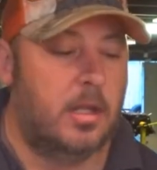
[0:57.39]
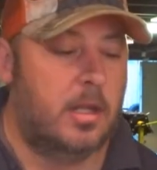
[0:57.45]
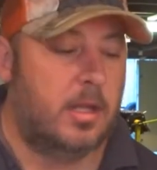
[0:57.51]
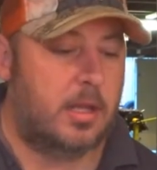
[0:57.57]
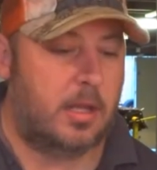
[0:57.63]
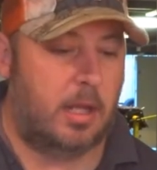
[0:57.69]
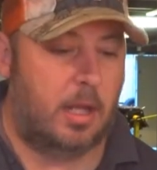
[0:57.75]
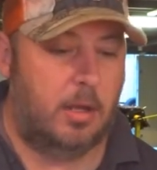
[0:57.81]

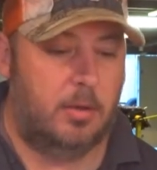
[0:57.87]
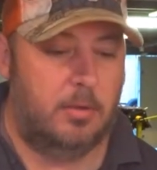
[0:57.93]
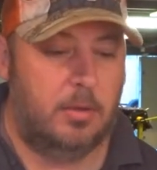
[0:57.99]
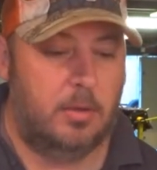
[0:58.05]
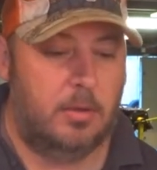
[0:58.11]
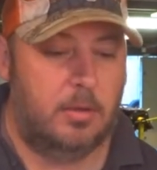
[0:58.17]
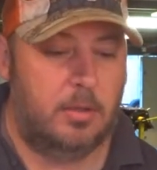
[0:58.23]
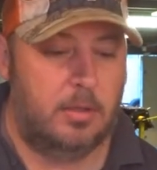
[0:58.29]
So
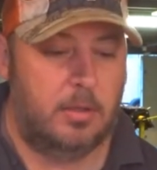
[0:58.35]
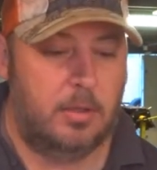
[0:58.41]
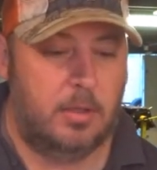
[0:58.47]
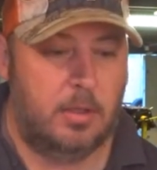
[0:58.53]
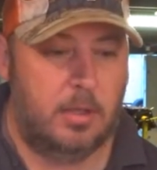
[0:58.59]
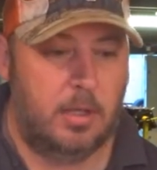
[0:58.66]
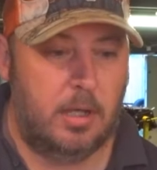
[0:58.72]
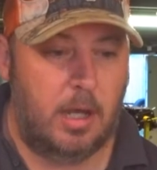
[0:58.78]

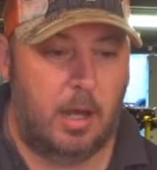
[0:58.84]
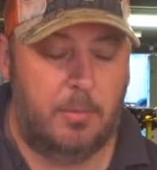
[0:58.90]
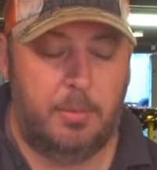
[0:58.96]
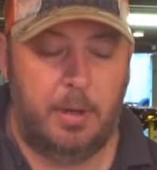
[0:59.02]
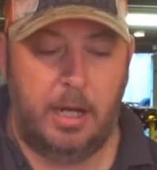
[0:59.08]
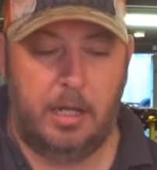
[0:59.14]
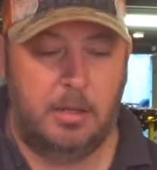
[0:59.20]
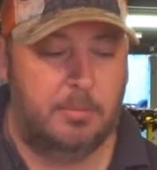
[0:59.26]
uh,
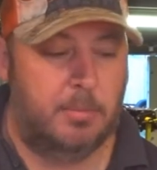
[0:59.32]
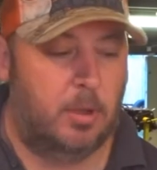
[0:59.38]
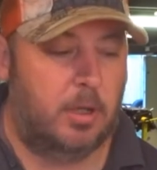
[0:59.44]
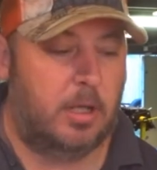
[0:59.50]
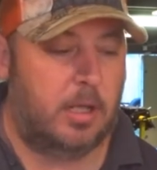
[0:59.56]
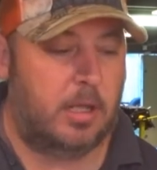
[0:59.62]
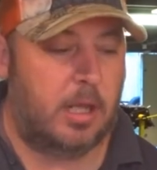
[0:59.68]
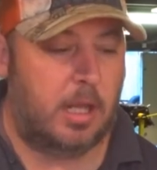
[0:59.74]
reading the
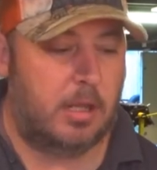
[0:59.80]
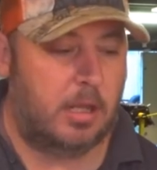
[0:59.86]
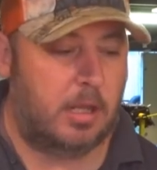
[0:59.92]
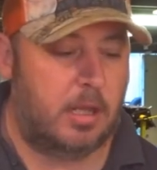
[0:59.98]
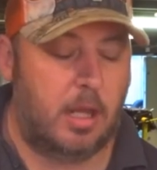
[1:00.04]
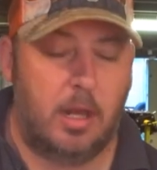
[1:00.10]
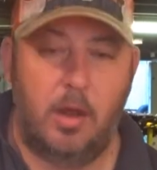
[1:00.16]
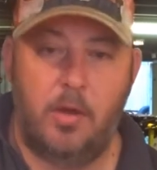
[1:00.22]
book it says
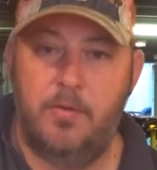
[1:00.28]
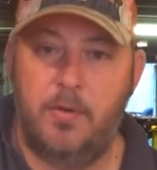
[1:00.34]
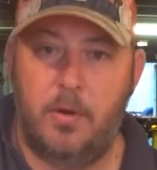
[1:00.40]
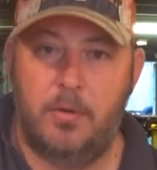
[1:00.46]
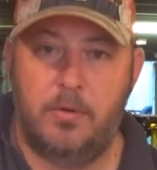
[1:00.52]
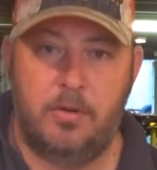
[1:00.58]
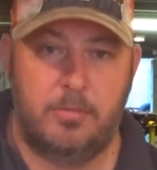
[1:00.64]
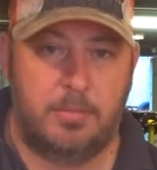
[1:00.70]
it's a low
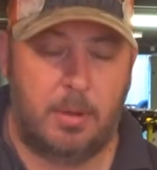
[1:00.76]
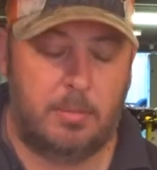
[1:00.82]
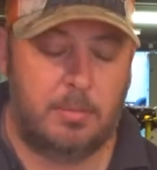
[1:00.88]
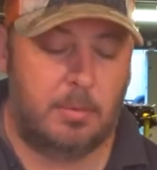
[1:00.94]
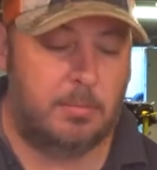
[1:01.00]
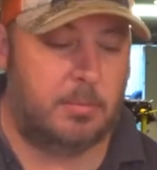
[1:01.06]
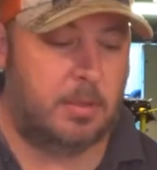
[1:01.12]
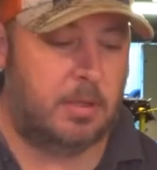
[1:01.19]
voltage
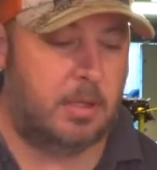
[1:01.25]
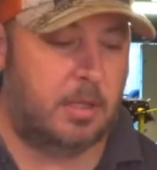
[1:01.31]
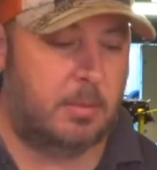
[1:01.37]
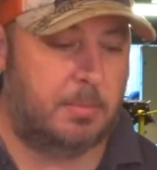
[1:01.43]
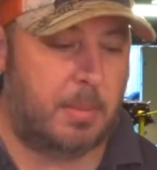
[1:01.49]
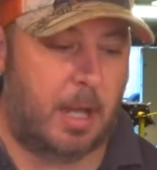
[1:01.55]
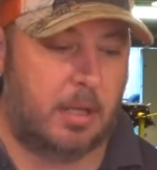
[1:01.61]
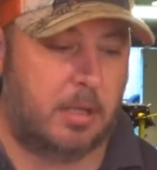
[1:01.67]
problem and
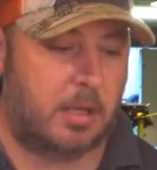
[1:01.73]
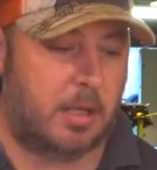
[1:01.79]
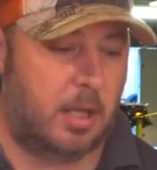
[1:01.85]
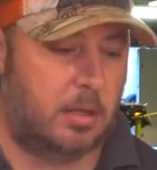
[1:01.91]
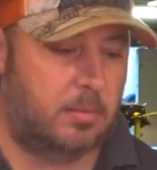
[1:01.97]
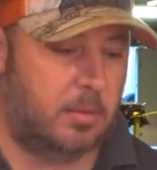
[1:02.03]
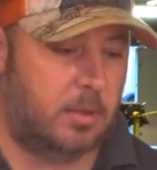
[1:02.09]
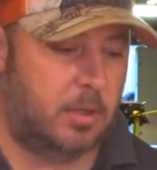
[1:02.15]
the buttons
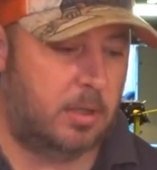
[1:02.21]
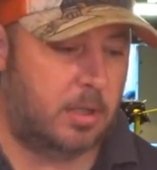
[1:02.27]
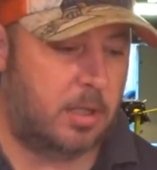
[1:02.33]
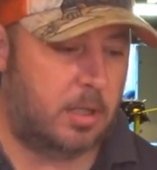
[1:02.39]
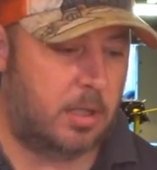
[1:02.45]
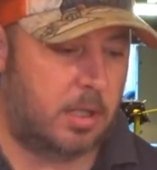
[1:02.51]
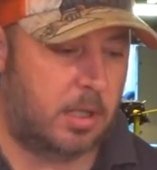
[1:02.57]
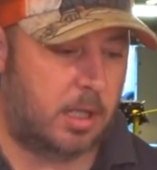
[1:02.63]
don't work
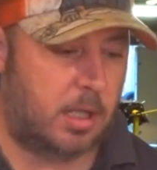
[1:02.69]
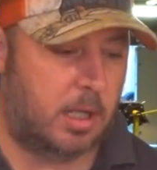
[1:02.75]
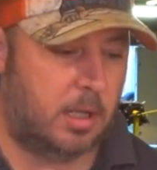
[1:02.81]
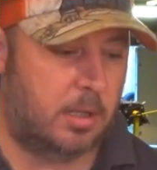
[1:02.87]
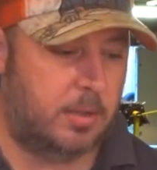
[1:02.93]
so